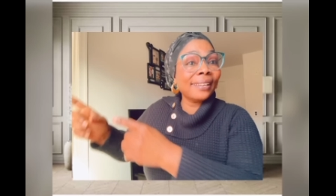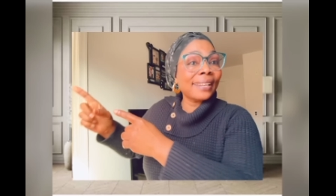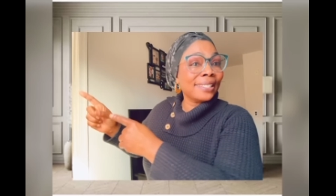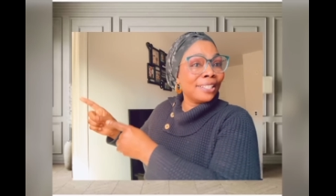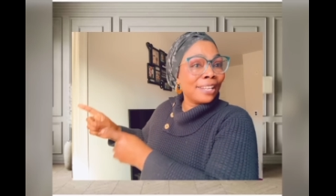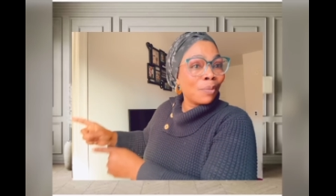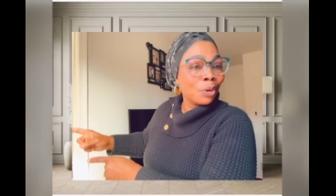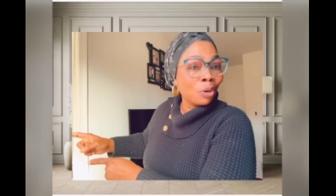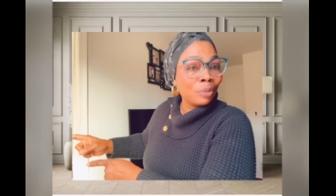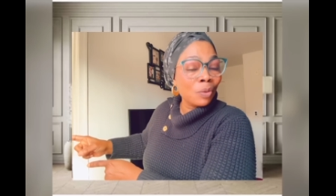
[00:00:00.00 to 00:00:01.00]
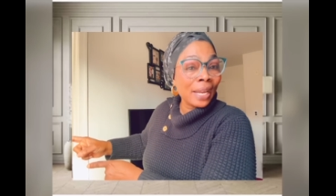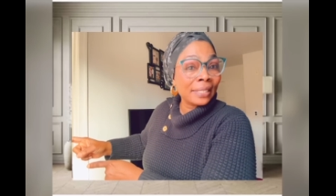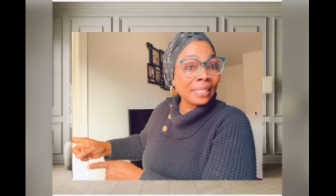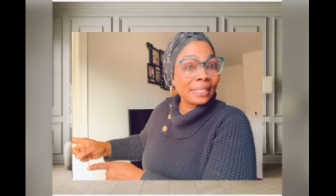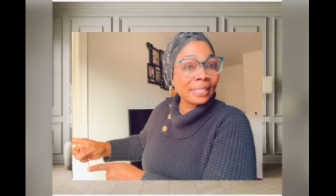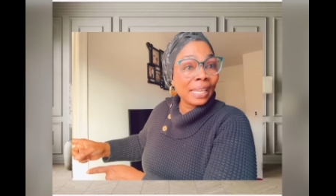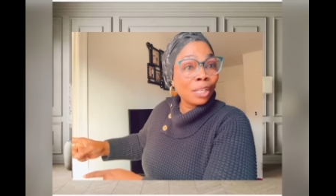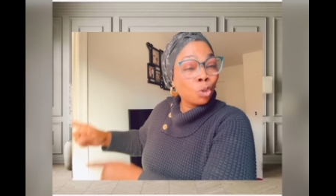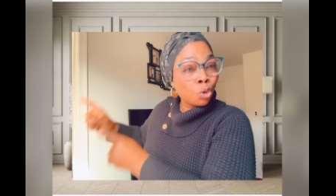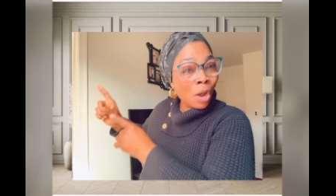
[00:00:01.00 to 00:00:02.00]
Nigeria will not be where it is.
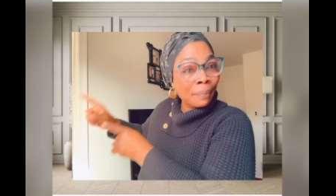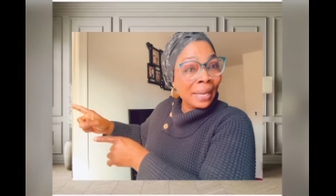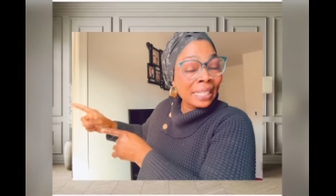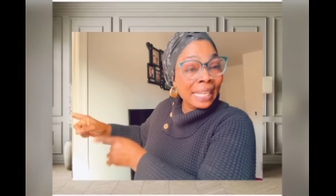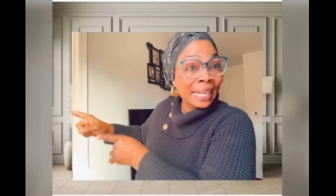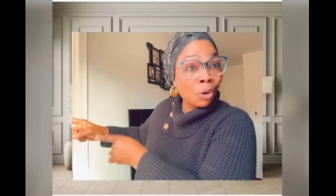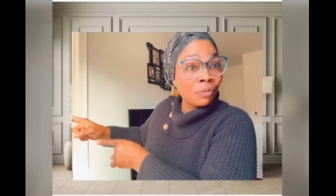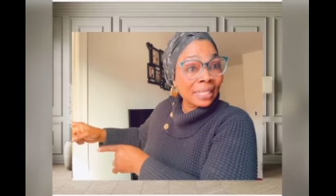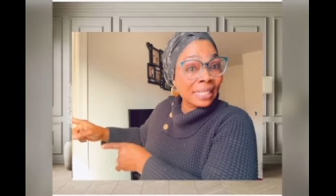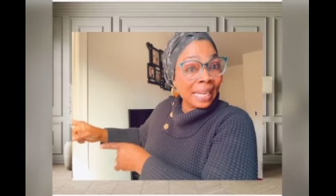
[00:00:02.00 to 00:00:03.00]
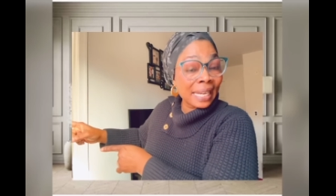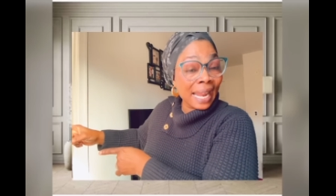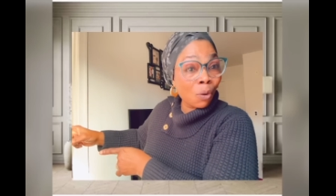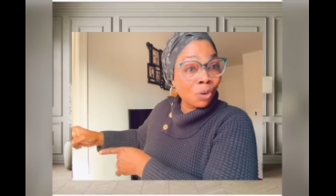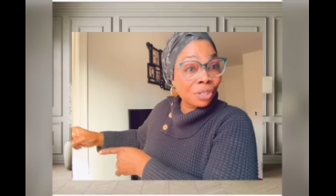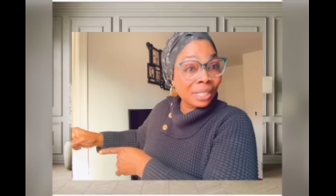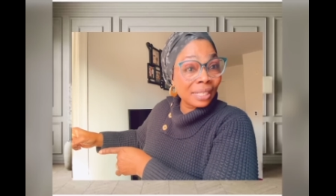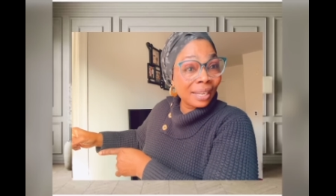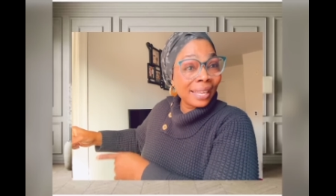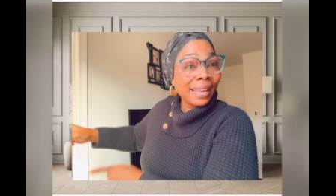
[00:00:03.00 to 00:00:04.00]
You know how many general overseers did that country,
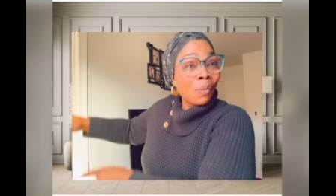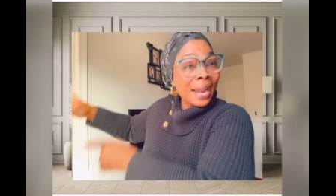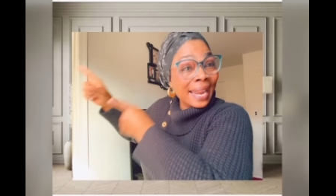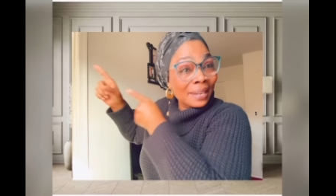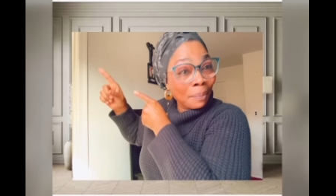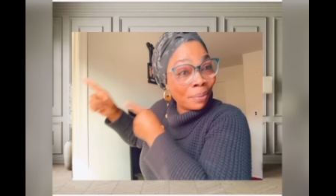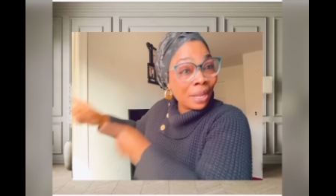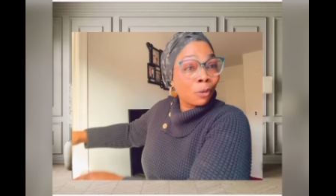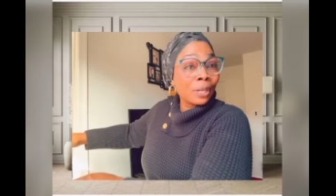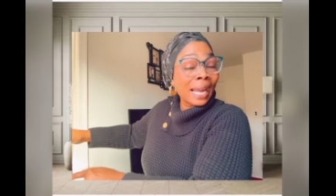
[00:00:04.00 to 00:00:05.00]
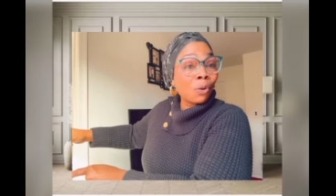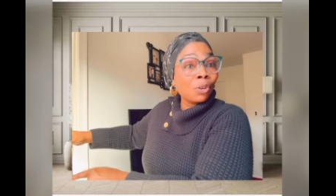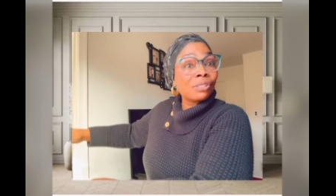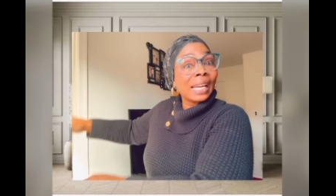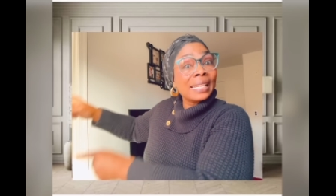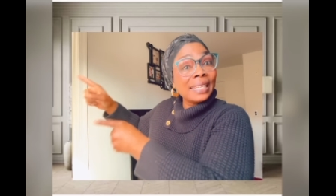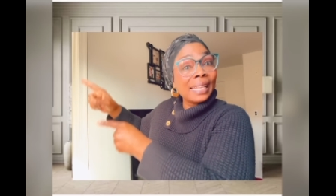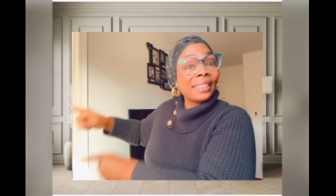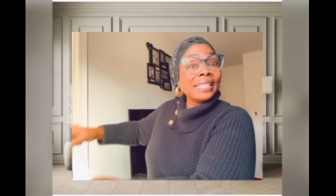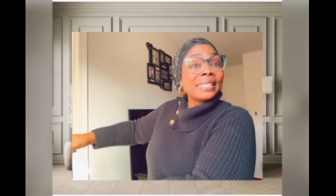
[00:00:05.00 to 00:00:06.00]
where they pray for that country, and
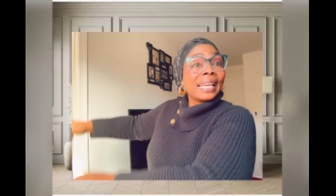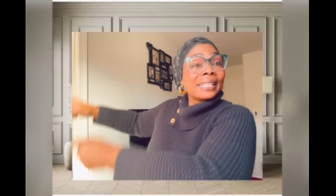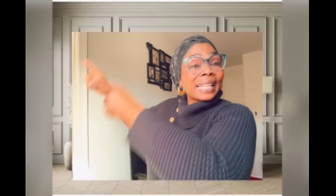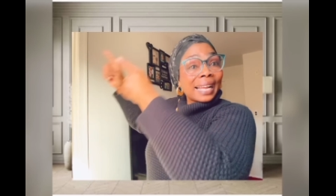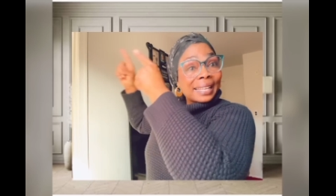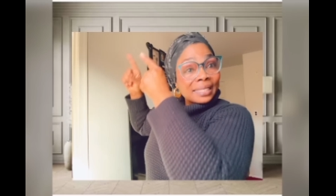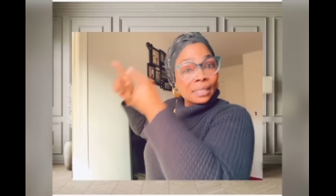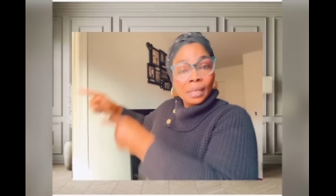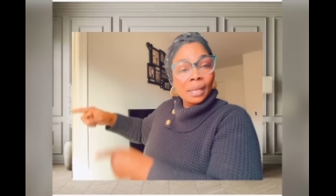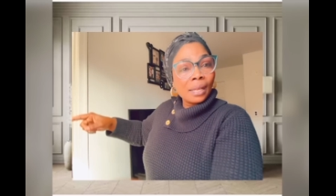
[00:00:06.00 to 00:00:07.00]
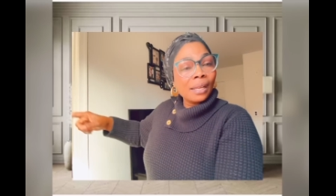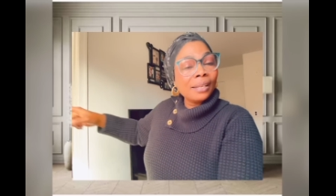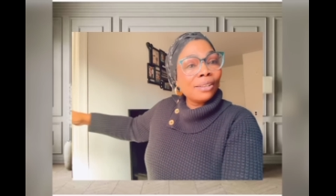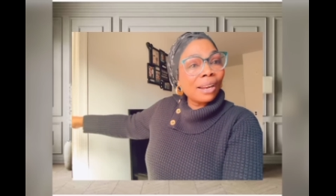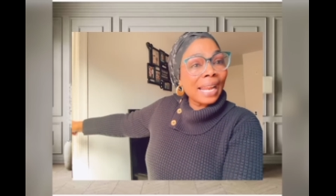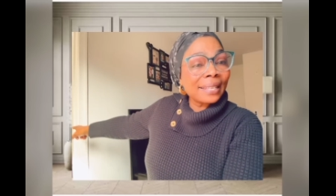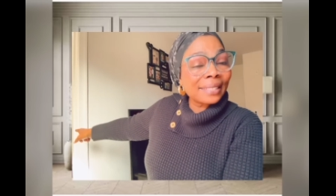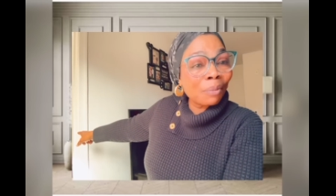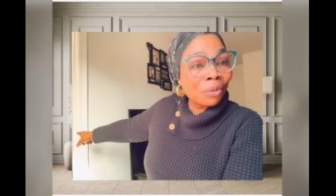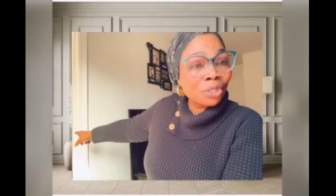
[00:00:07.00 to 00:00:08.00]
yet things start getting. Dollar is
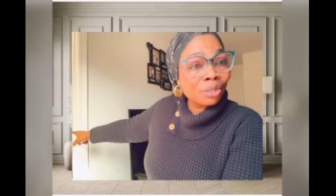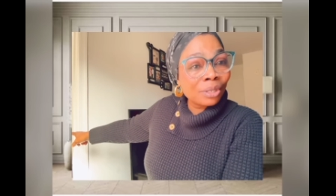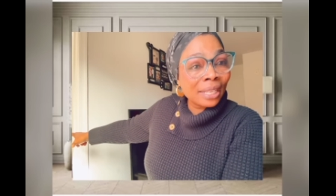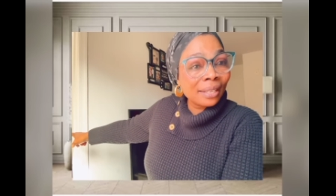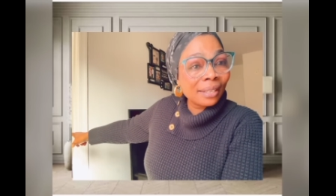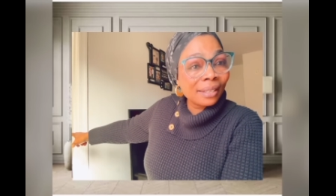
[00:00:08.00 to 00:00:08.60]
how much today?